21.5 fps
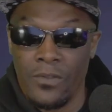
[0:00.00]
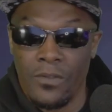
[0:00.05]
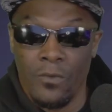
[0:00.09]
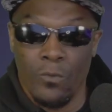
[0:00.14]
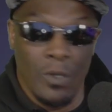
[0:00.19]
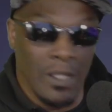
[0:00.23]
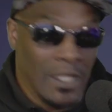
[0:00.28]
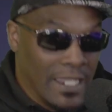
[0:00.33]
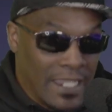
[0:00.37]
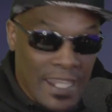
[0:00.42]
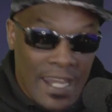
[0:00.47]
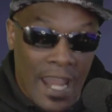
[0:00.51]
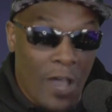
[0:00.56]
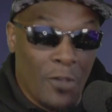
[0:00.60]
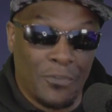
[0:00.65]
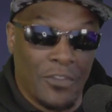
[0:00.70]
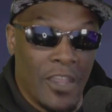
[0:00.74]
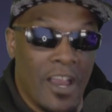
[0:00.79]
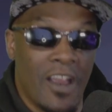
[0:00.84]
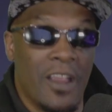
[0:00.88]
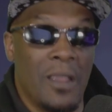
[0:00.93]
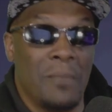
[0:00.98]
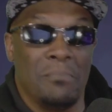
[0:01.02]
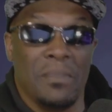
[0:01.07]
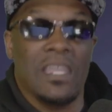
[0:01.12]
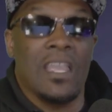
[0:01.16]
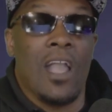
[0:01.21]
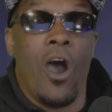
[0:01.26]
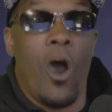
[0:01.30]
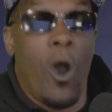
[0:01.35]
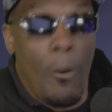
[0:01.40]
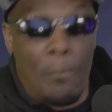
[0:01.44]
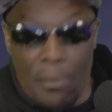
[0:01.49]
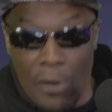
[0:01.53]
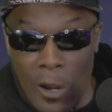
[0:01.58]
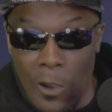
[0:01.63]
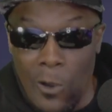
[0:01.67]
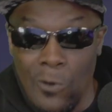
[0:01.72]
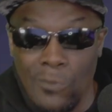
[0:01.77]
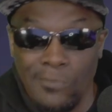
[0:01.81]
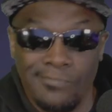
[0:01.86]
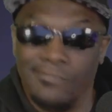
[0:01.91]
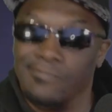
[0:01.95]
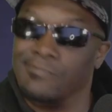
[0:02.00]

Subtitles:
Will he get out there and be all pro?